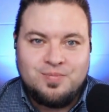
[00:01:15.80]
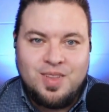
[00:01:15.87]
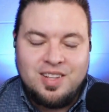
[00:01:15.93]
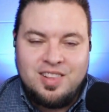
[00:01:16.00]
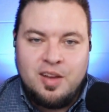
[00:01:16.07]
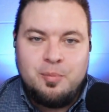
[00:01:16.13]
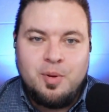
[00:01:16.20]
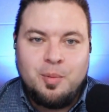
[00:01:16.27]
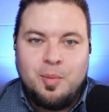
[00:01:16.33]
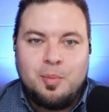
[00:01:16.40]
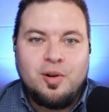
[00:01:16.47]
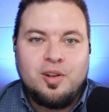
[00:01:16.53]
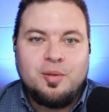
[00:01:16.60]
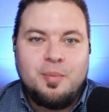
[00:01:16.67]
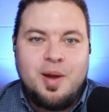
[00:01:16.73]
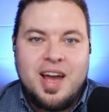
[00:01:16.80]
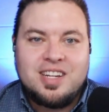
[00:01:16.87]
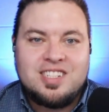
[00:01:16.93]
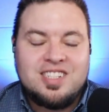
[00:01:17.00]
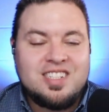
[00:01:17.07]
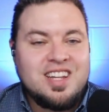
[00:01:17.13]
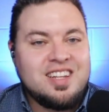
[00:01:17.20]
they've been a member of the MAC
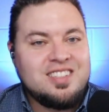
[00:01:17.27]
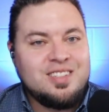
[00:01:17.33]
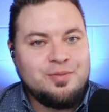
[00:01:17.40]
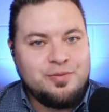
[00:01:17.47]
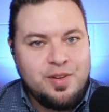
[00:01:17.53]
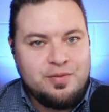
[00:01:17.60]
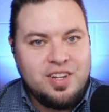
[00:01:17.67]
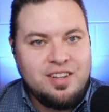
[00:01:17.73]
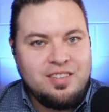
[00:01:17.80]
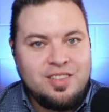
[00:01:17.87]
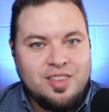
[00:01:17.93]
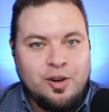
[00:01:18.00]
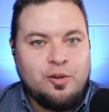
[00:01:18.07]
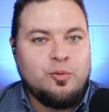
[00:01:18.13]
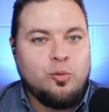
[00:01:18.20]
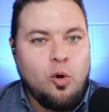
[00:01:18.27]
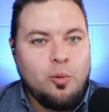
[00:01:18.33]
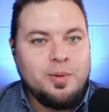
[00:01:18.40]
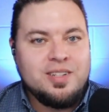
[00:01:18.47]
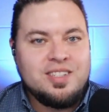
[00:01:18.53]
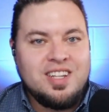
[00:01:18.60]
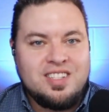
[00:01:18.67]
since 1950. Their
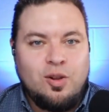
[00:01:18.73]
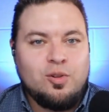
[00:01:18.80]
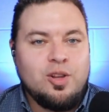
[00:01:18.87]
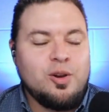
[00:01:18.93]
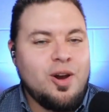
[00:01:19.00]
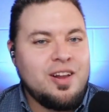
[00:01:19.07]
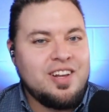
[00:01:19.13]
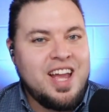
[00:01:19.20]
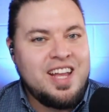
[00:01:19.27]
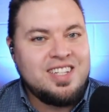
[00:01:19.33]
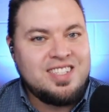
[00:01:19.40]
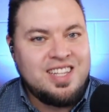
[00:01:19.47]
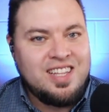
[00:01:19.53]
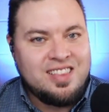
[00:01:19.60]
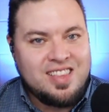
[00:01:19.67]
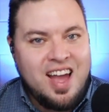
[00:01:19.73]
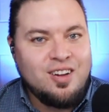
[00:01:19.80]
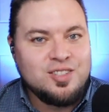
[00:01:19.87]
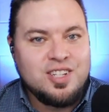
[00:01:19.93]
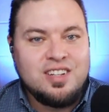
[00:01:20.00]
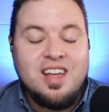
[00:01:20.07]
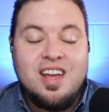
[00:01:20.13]
enrollment is only around
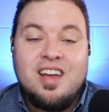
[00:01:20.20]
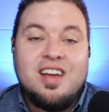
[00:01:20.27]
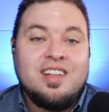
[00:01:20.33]
18,000.